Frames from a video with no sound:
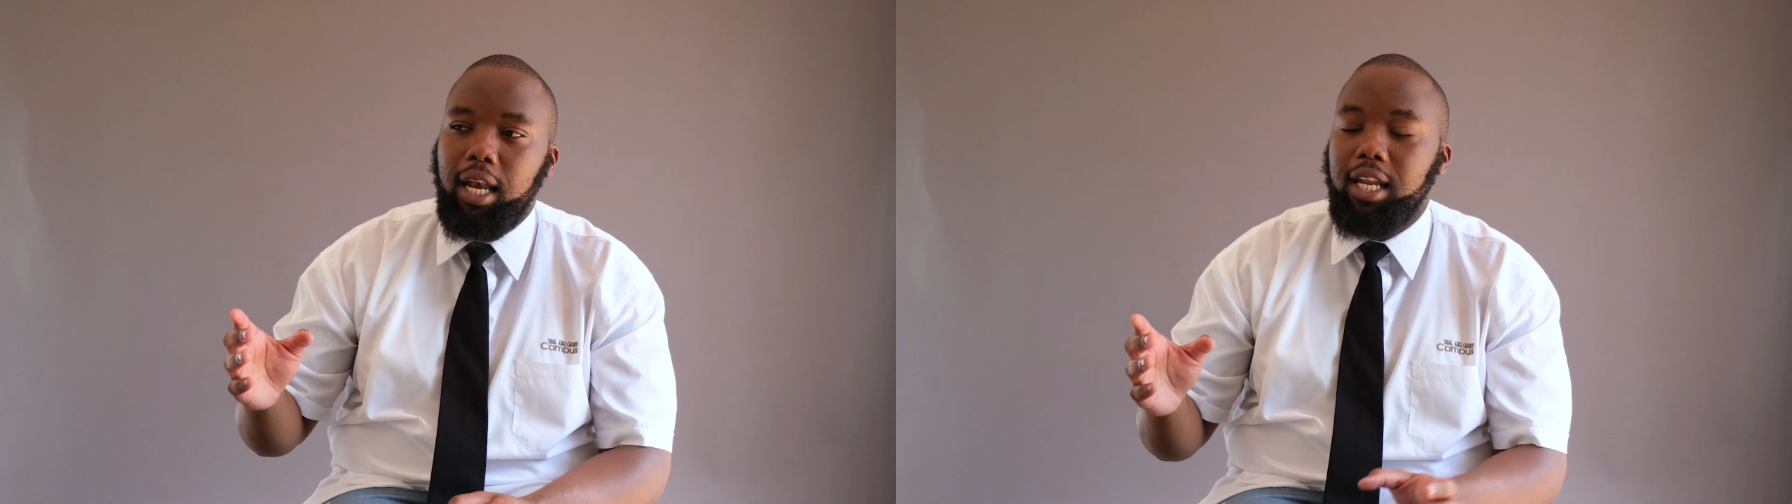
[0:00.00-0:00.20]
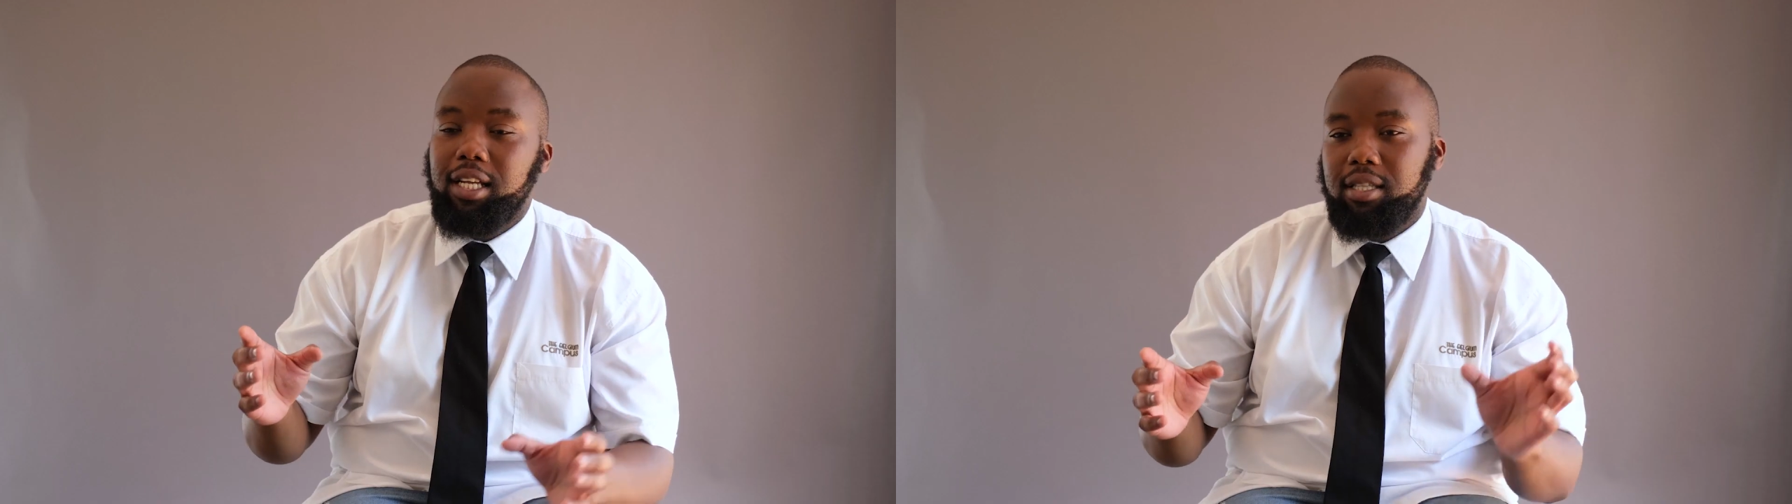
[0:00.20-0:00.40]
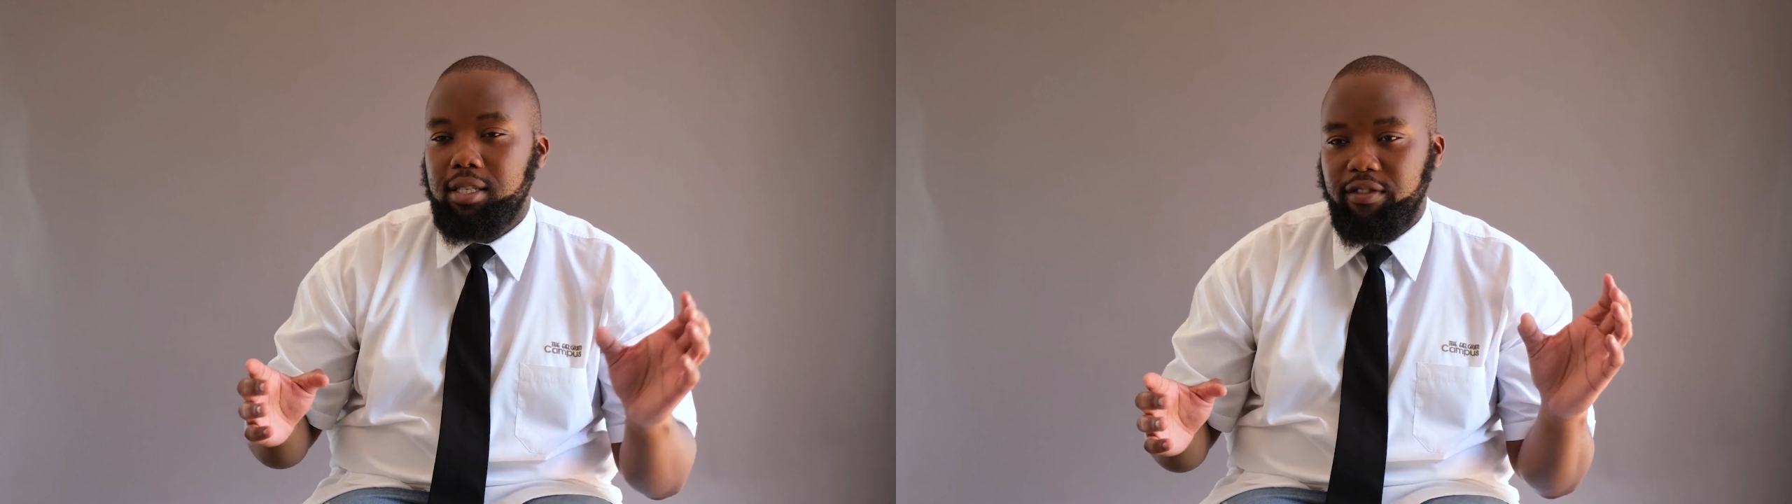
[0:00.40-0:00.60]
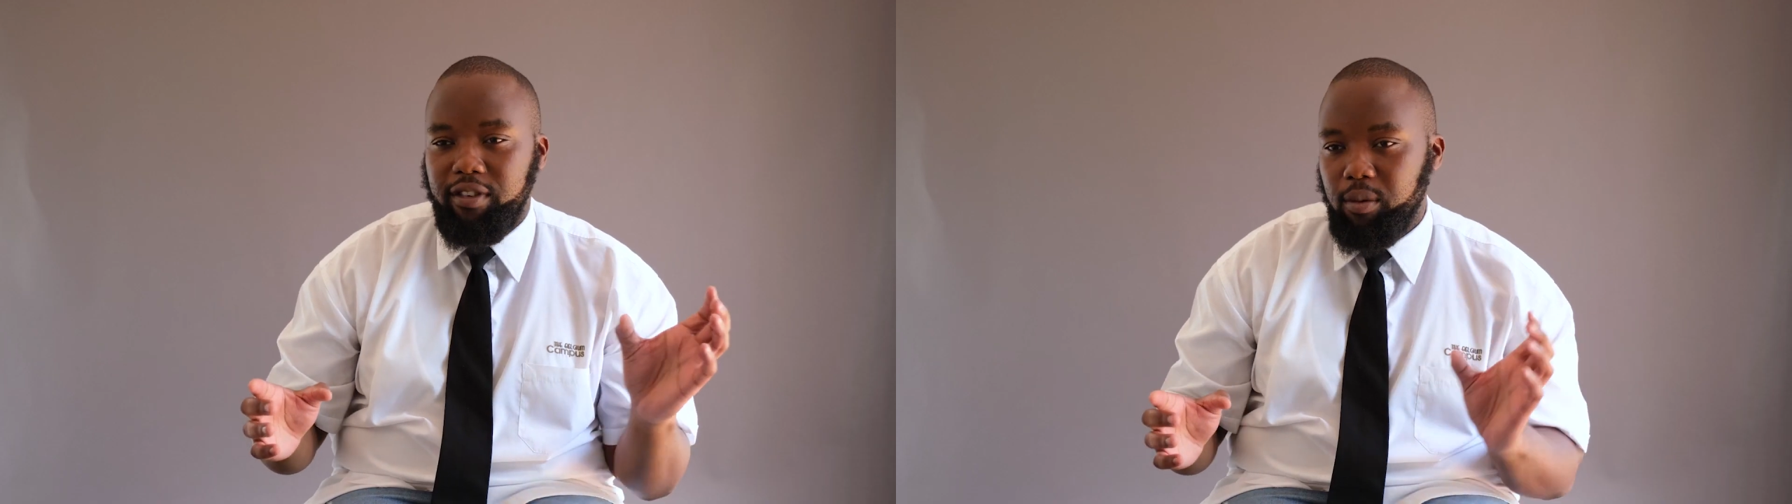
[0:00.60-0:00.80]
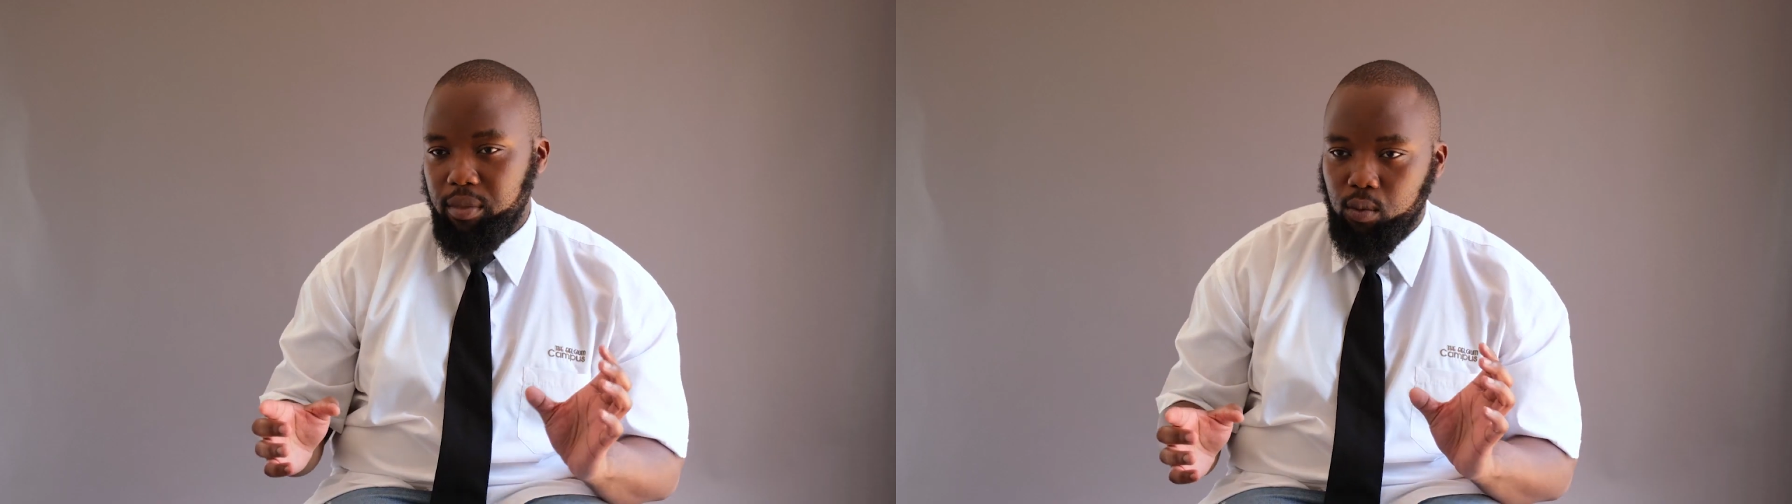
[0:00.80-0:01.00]
link the
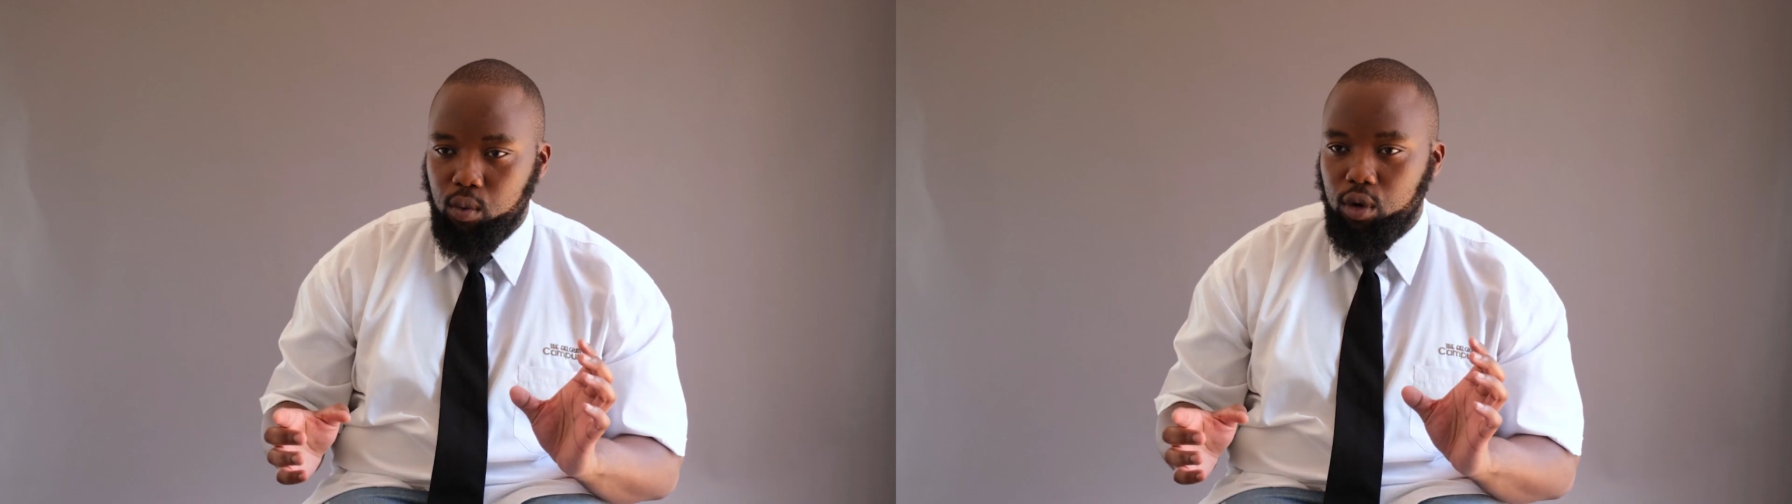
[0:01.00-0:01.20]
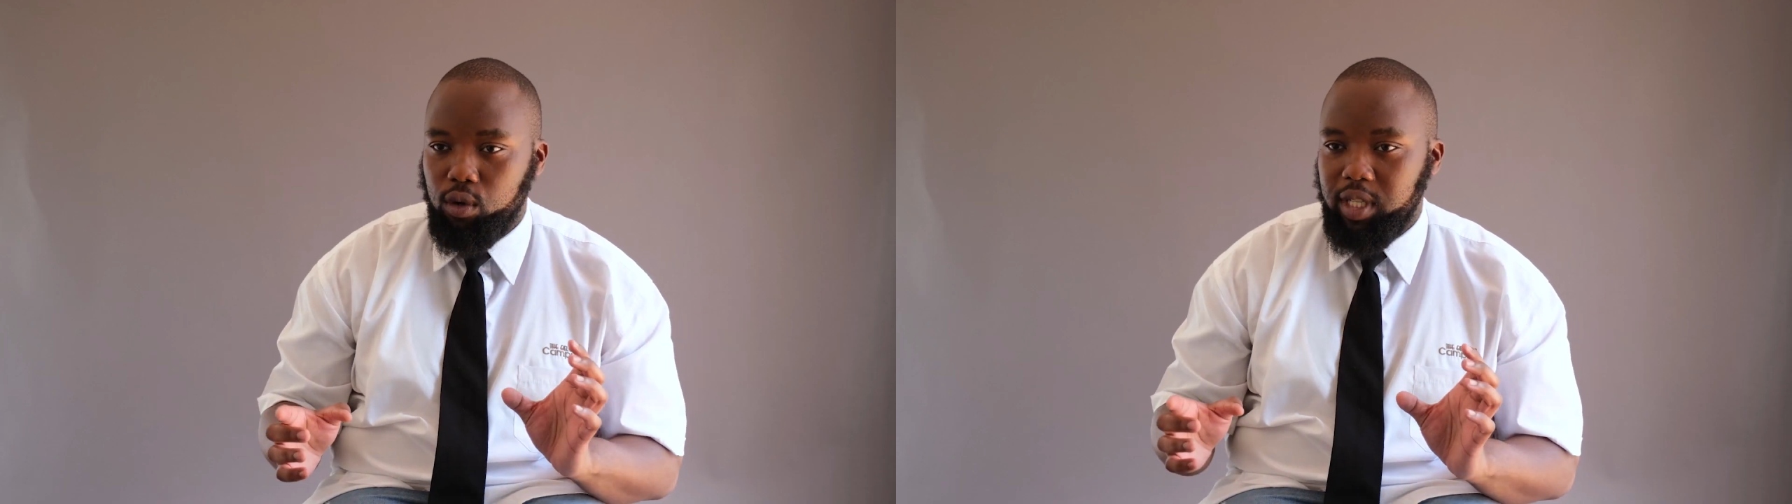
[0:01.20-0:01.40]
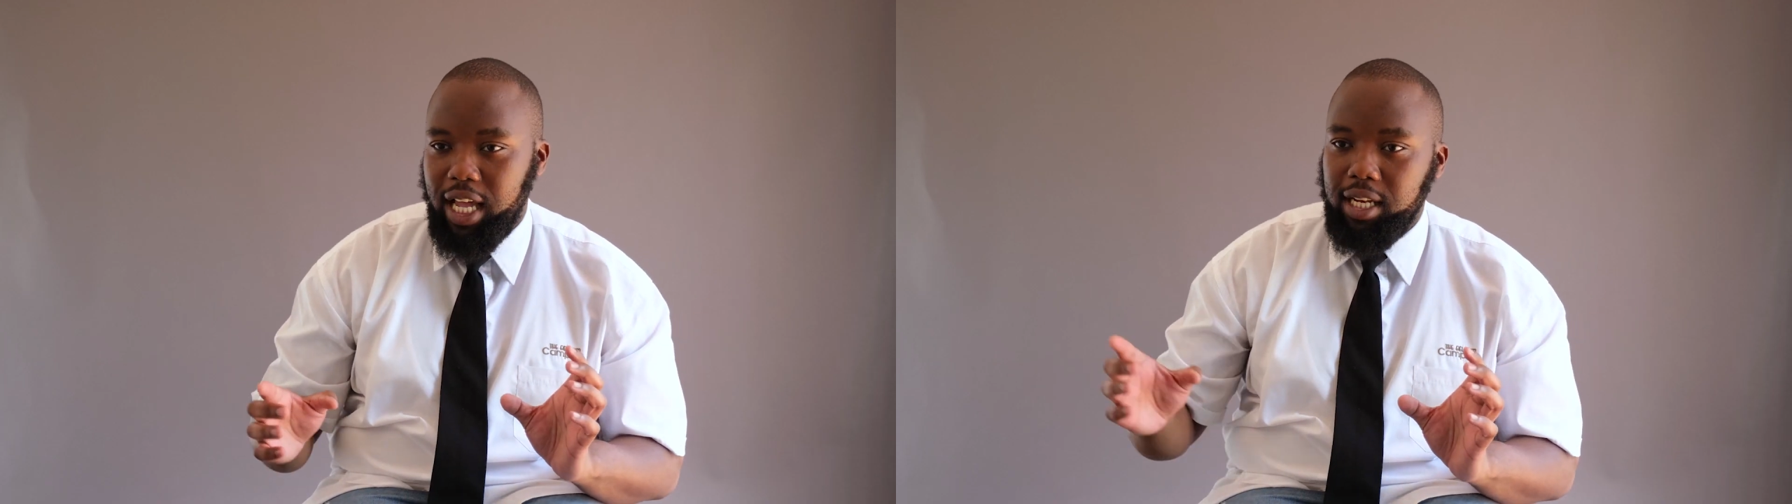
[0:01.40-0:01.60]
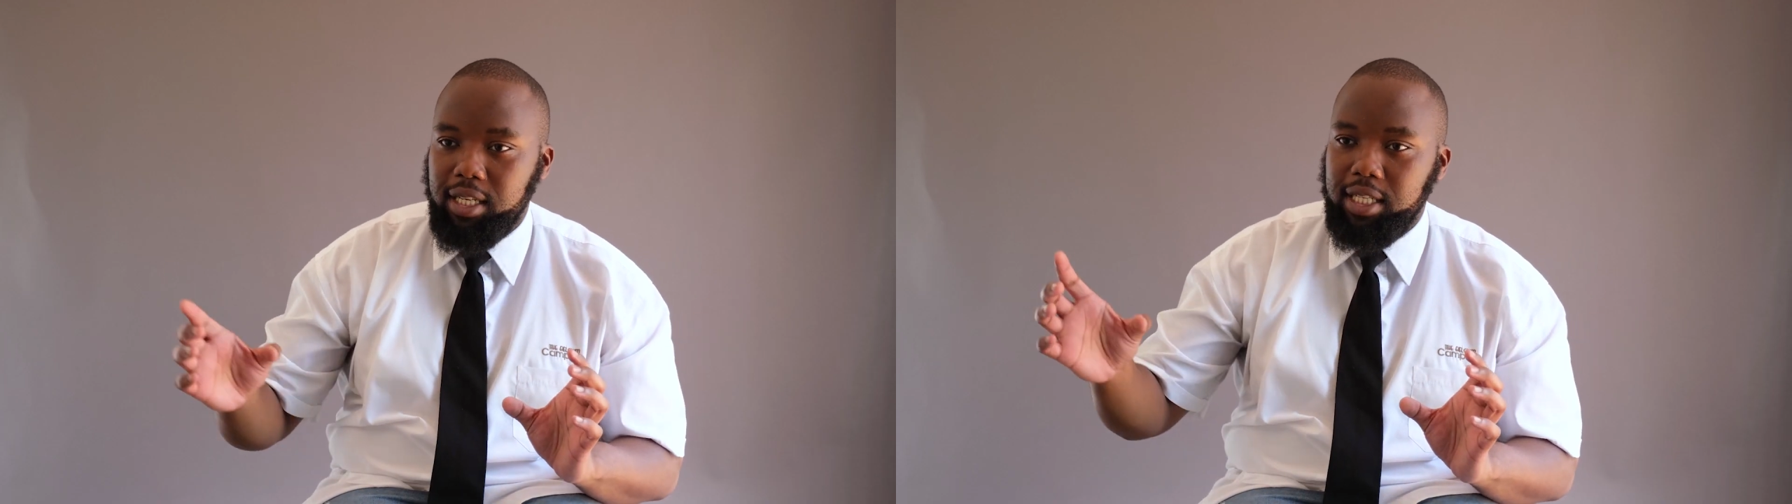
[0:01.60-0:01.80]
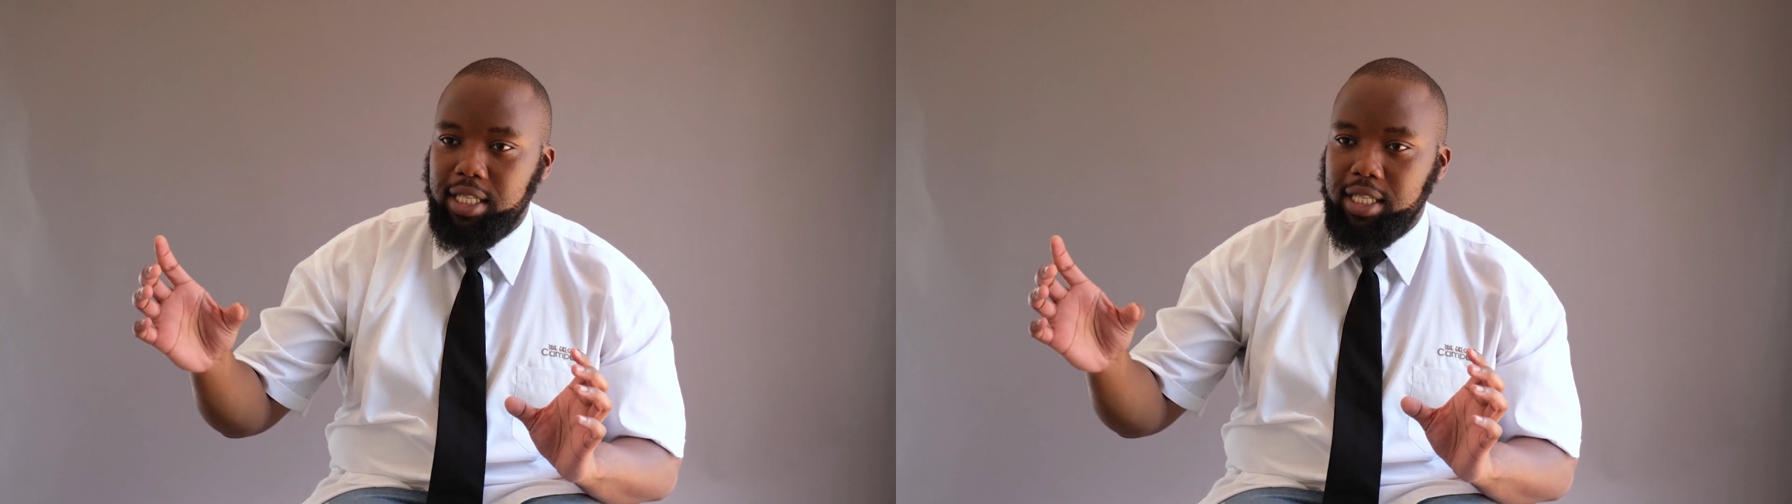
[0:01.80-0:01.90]
development world and